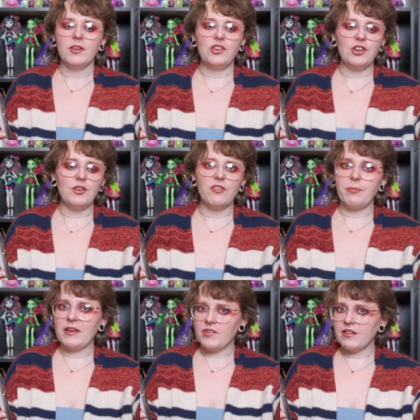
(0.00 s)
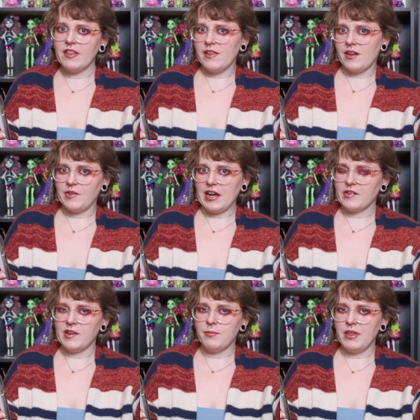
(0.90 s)
two of basically the exact
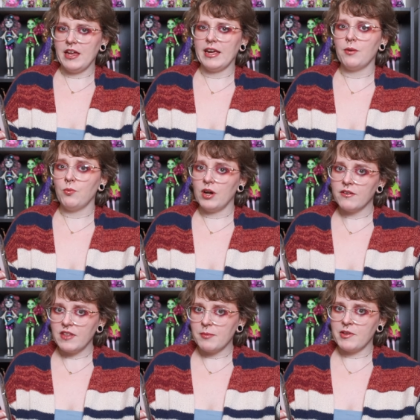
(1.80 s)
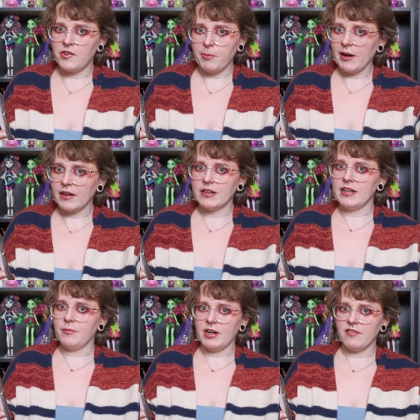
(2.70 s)
same thing and one of them is sparkly
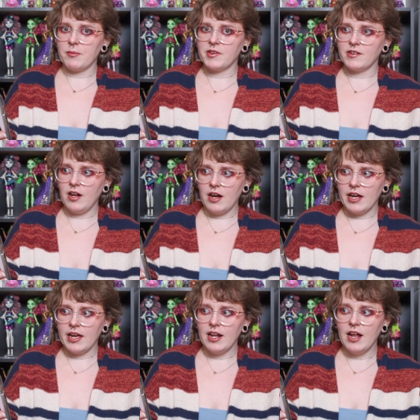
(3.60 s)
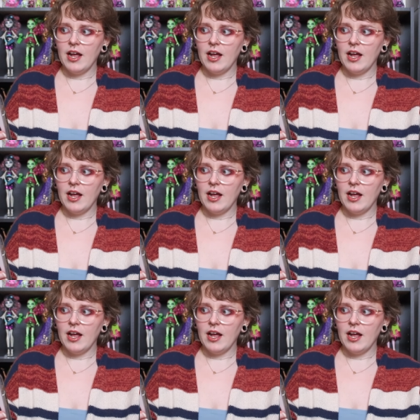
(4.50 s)
and one of them is not,